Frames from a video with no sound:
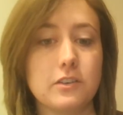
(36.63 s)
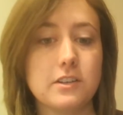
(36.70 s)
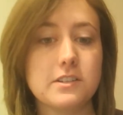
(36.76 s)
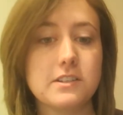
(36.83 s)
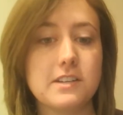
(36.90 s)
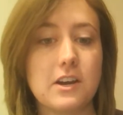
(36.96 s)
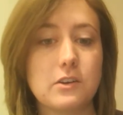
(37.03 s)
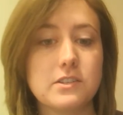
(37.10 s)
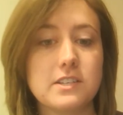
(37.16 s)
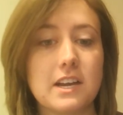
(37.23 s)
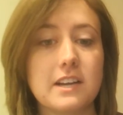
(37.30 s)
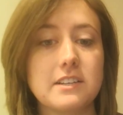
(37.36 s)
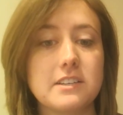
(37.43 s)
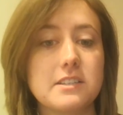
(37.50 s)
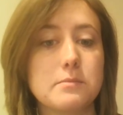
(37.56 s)
This is how
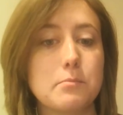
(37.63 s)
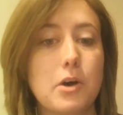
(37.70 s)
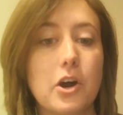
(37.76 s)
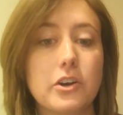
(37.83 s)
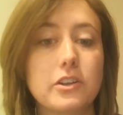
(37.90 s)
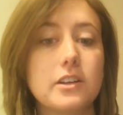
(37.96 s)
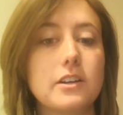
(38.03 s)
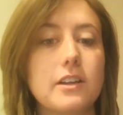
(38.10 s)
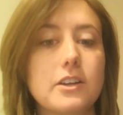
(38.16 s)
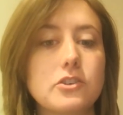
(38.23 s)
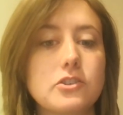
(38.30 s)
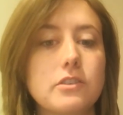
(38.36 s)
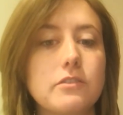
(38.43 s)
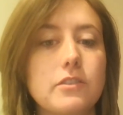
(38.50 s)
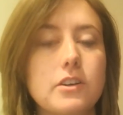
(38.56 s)
scientists model an
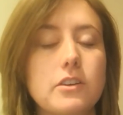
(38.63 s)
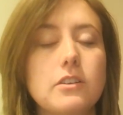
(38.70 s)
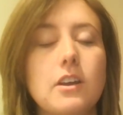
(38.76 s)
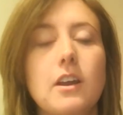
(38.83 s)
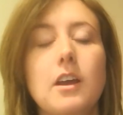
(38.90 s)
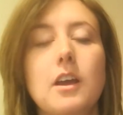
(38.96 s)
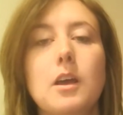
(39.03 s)
electric field